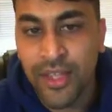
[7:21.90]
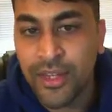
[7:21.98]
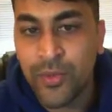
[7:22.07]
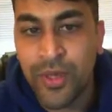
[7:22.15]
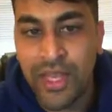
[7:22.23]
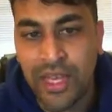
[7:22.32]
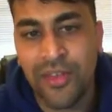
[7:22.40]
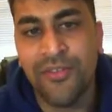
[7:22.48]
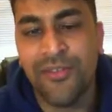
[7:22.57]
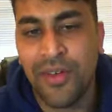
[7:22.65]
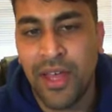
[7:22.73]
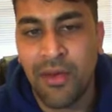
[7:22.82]
that we
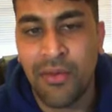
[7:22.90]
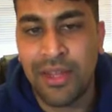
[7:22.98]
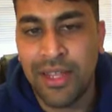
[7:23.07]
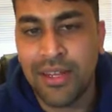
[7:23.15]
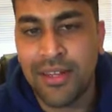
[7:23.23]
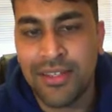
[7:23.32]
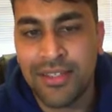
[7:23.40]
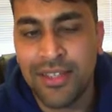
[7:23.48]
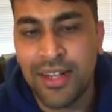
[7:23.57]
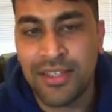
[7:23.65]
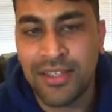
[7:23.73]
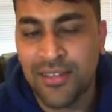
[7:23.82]
have our linked list
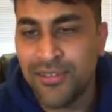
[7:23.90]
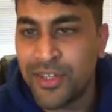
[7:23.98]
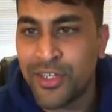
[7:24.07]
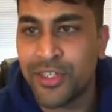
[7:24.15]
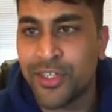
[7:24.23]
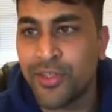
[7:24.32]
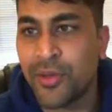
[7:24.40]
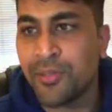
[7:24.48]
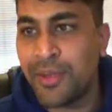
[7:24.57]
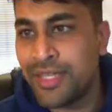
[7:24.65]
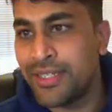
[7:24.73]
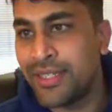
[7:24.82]
class definition
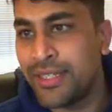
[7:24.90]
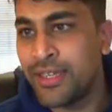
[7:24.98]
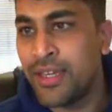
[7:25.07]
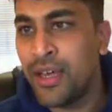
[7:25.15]
completed,